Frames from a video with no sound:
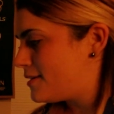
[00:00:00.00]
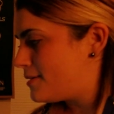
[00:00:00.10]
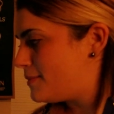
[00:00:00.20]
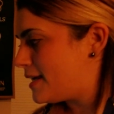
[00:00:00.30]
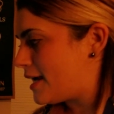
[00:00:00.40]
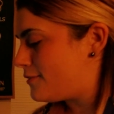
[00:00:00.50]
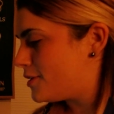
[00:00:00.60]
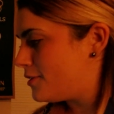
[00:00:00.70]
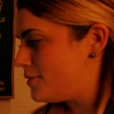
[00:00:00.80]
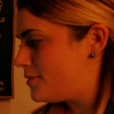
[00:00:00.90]

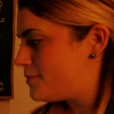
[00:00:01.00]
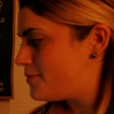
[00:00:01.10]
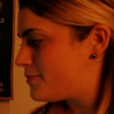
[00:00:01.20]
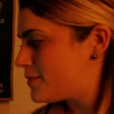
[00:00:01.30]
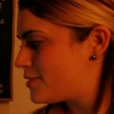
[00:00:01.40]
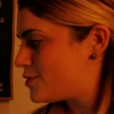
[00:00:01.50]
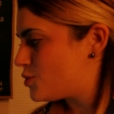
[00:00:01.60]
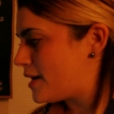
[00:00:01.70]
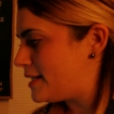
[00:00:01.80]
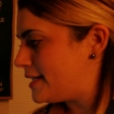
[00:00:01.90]
behavior,
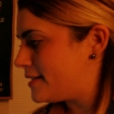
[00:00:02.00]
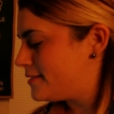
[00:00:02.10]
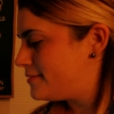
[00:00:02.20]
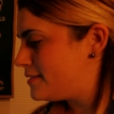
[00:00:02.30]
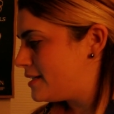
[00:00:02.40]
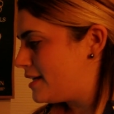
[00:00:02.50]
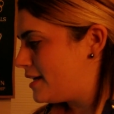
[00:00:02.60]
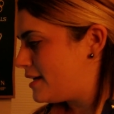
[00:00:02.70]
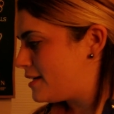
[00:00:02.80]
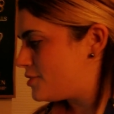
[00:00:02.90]
training,
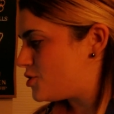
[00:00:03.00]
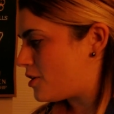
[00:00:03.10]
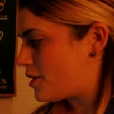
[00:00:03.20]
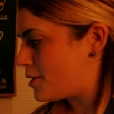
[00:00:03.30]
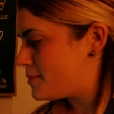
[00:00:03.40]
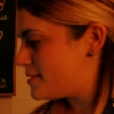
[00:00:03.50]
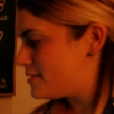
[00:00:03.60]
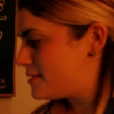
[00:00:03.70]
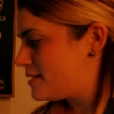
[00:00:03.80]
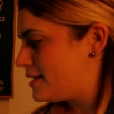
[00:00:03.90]
jobs,
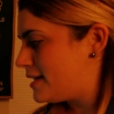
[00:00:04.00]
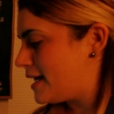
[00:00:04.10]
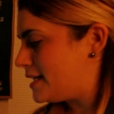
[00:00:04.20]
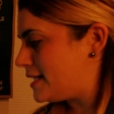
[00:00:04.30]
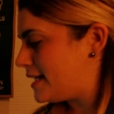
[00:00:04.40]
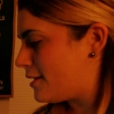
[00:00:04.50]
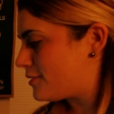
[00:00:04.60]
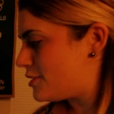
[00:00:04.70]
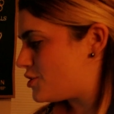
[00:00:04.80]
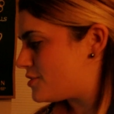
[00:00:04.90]
and any health
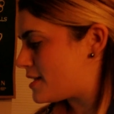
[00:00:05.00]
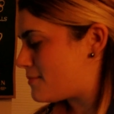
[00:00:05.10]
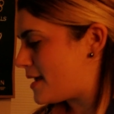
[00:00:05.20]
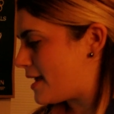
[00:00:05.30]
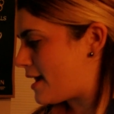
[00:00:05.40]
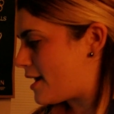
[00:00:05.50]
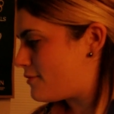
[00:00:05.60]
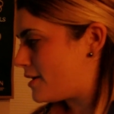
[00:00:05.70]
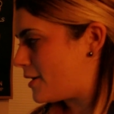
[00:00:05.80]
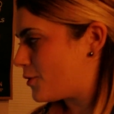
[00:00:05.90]
issues that may have,
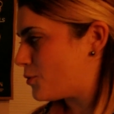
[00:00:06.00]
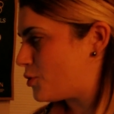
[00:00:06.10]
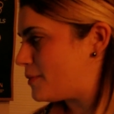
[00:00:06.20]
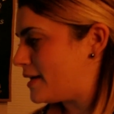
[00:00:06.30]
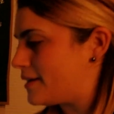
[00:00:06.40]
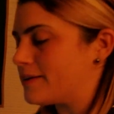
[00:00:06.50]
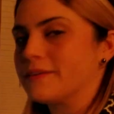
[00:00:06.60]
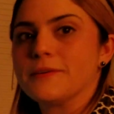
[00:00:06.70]
and grooming.